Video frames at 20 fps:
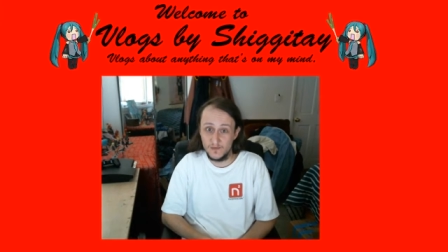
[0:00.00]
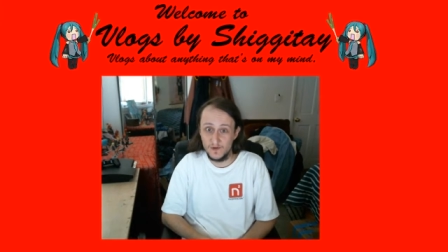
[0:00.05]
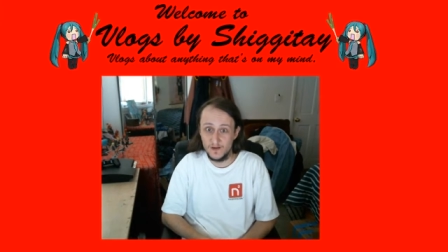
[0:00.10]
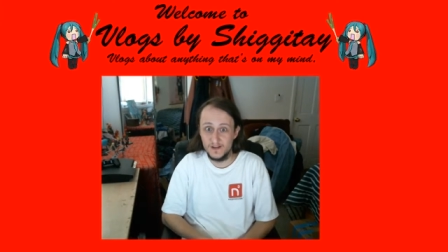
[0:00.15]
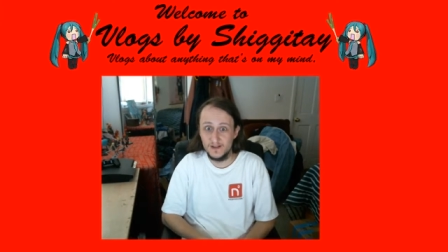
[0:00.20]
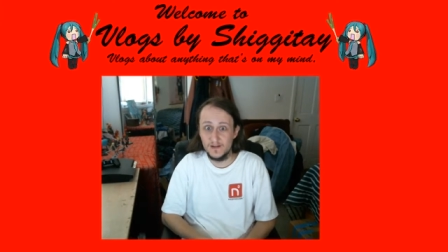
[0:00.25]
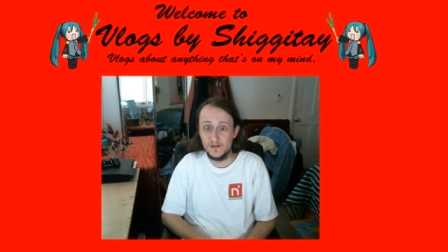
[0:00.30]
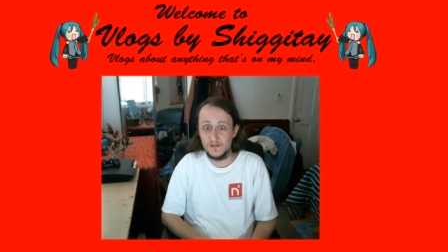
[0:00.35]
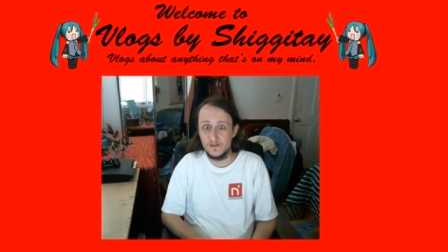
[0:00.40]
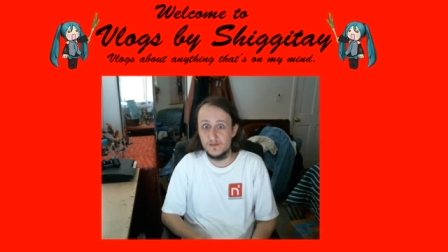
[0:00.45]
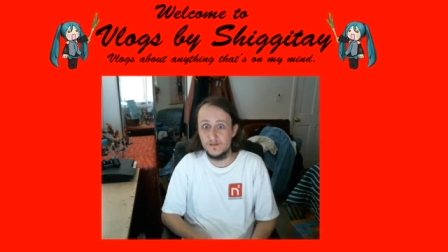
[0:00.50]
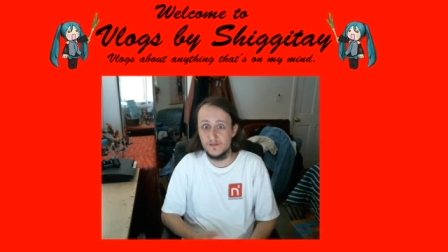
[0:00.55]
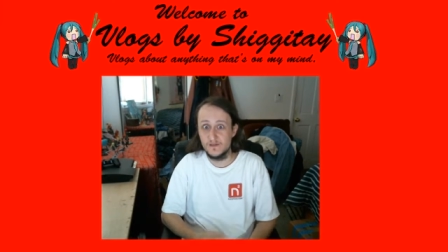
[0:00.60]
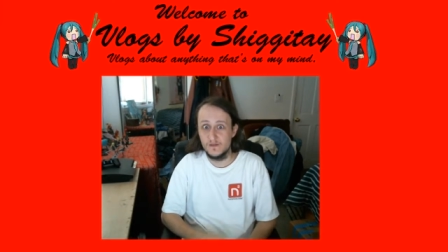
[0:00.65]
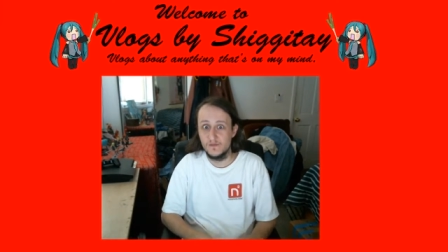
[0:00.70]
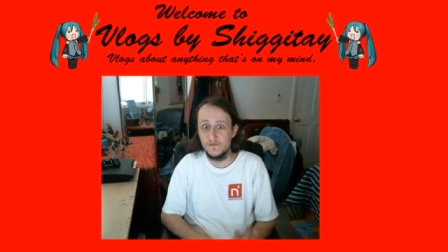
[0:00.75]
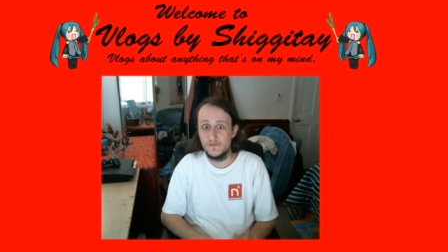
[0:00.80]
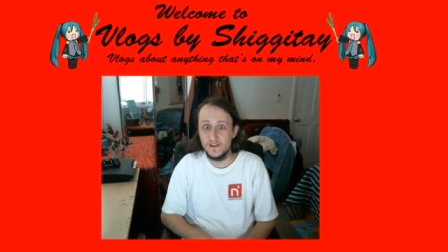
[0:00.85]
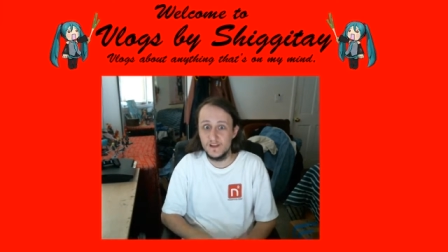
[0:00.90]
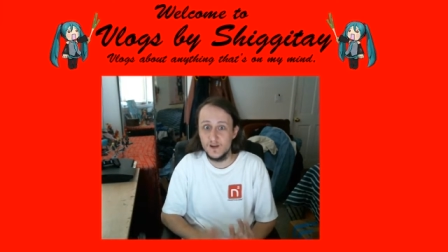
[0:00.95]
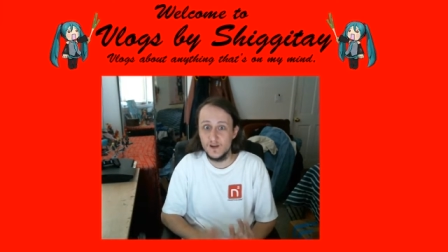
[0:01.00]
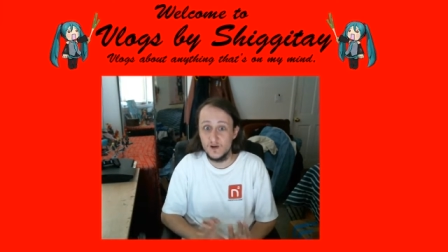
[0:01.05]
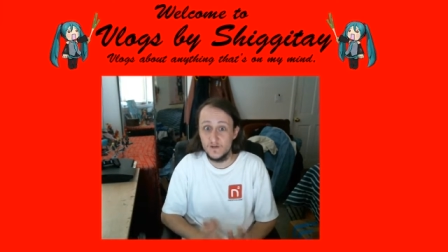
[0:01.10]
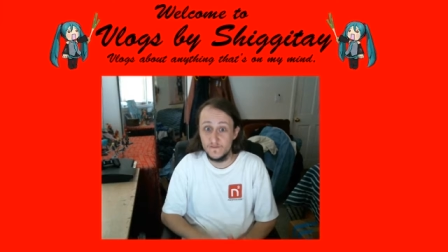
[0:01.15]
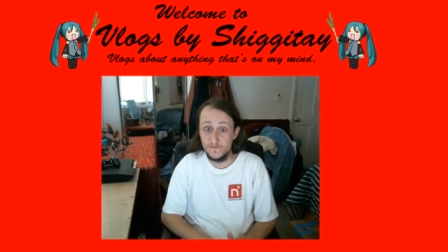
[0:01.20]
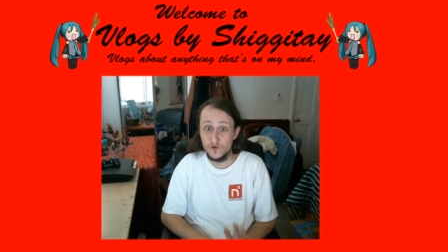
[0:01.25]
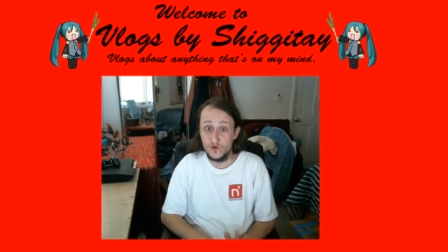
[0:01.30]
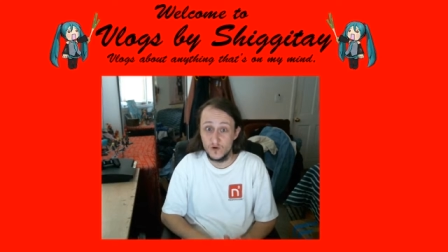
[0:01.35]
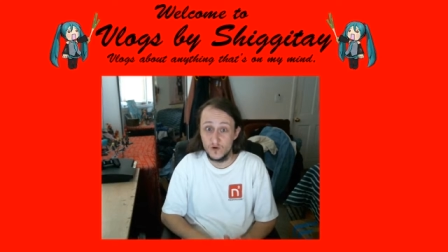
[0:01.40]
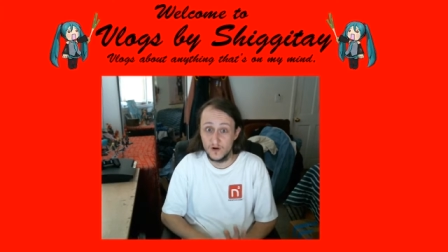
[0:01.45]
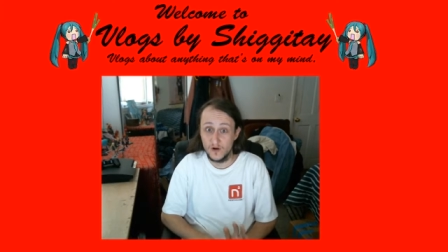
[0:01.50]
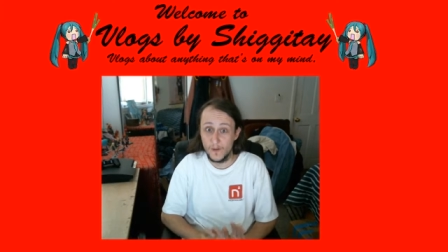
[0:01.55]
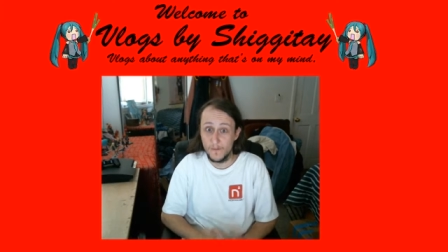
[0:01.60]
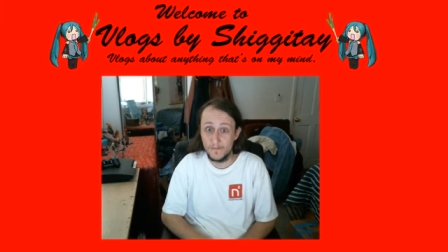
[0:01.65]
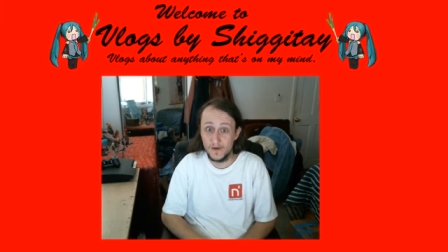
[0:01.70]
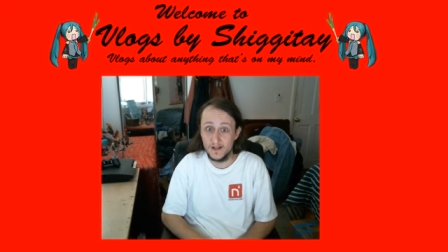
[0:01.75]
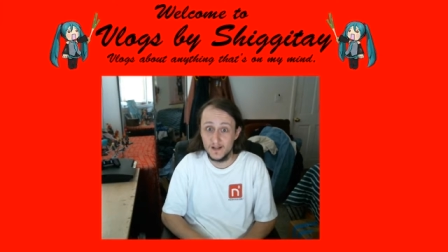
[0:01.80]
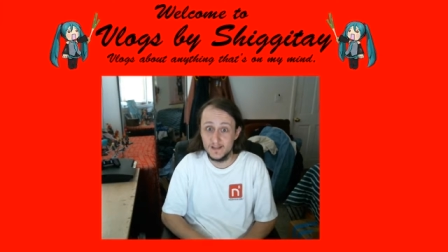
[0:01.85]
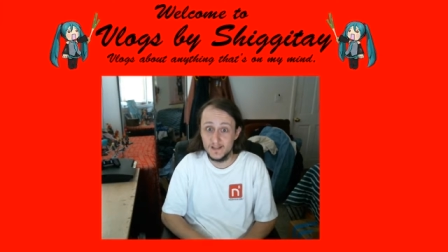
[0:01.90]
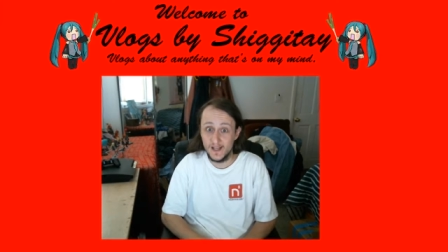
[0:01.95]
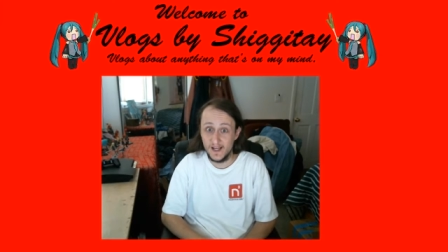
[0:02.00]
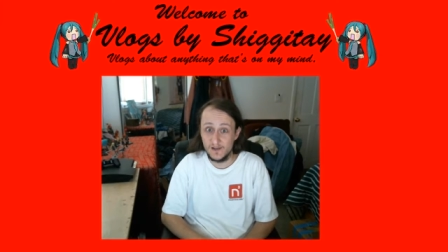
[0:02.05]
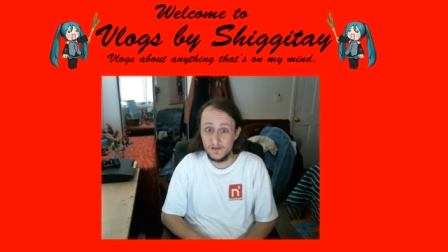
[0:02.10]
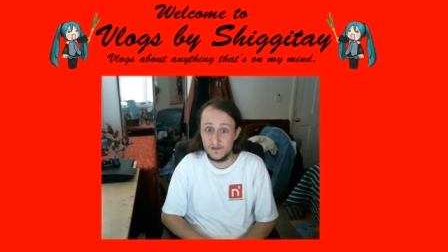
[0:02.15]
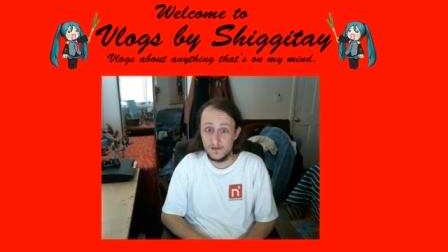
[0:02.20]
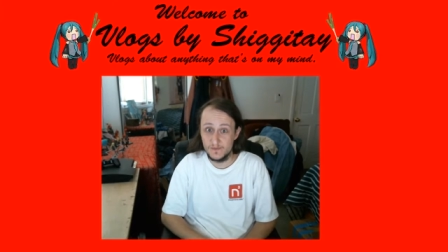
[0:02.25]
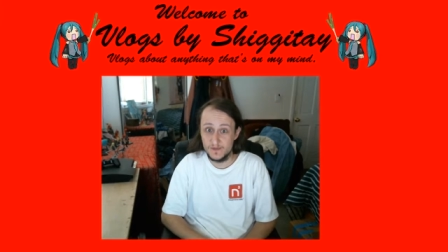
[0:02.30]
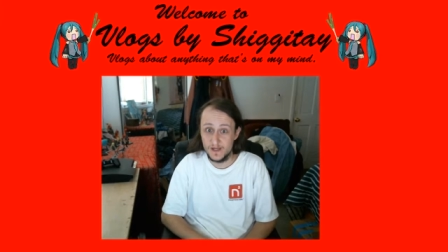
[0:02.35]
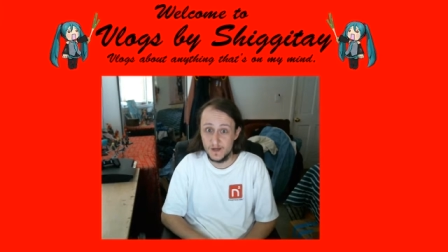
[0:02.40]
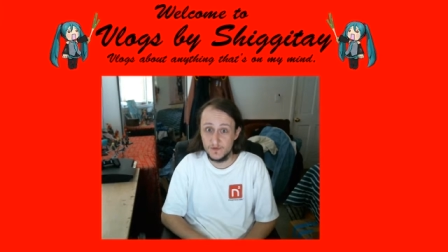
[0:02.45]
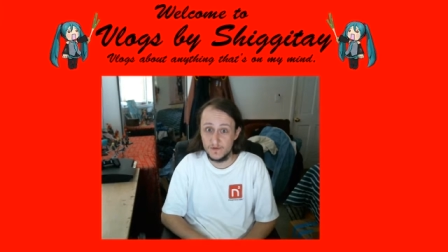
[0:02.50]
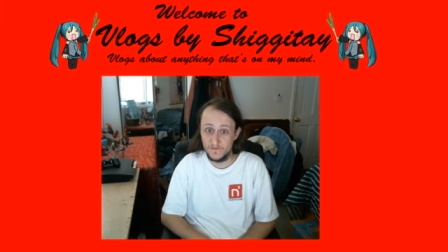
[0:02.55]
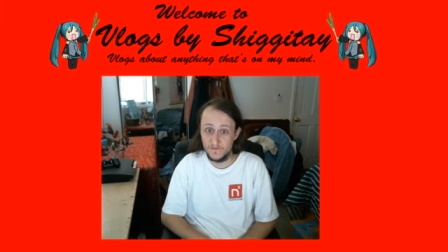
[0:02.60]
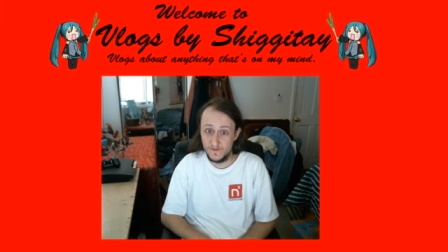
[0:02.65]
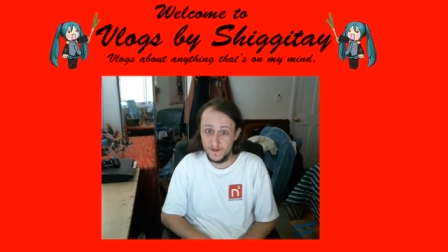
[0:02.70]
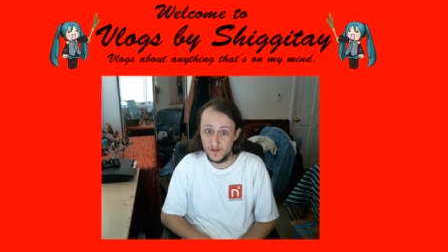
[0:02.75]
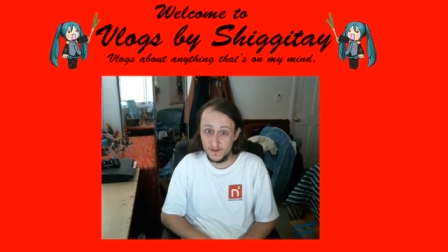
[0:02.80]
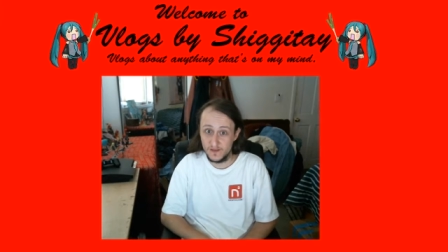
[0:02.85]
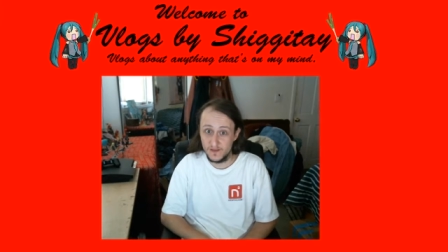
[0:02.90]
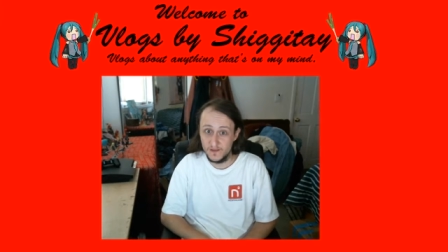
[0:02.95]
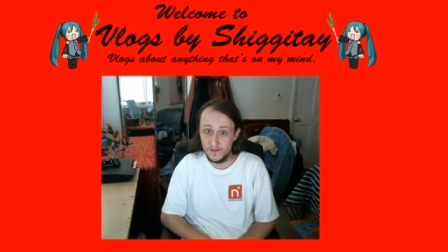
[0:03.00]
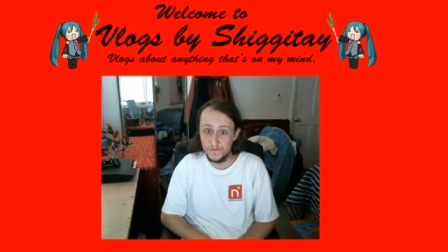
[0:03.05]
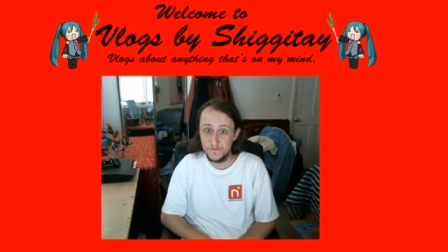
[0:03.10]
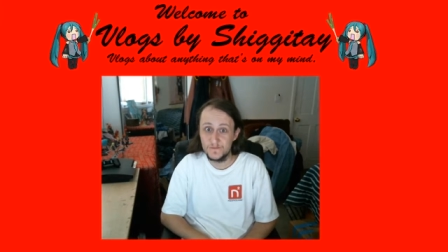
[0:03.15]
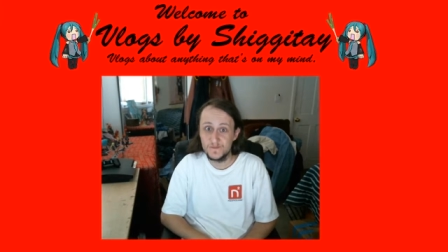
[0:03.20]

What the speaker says: but this is the video for Monday, September 5th.